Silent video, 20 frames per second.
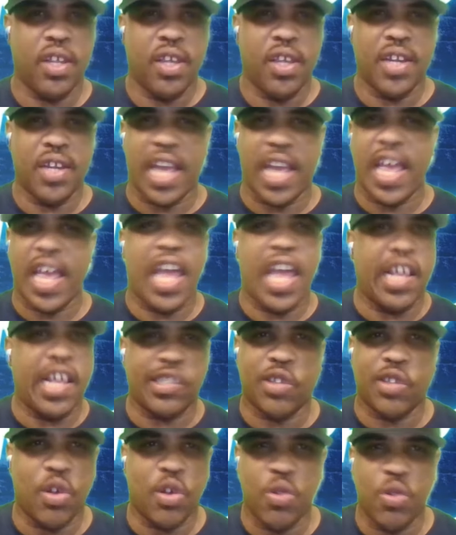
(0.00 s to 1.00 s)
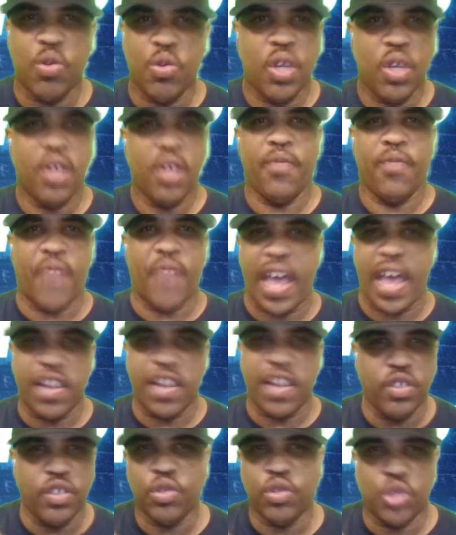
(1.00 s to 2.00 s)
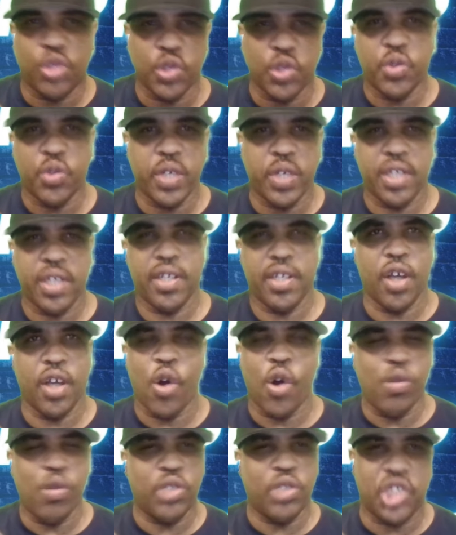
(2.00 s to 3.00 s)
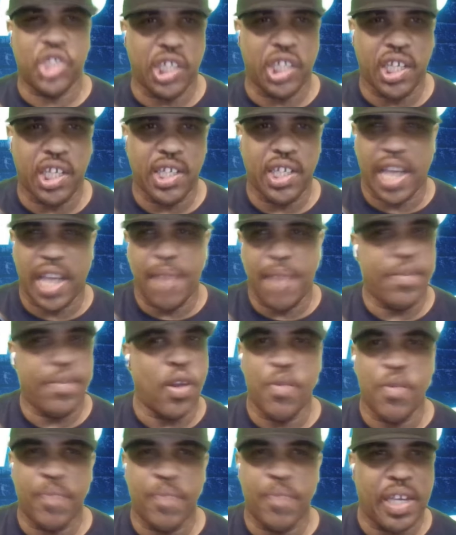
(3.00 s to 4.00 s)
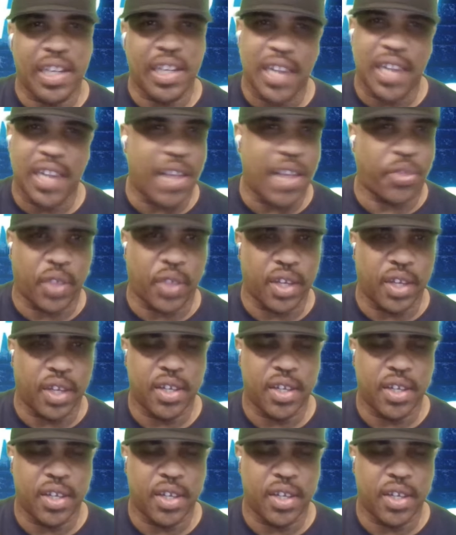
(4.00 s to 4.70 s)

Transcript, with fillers: That has no value to it. OG, that don't mean nothing.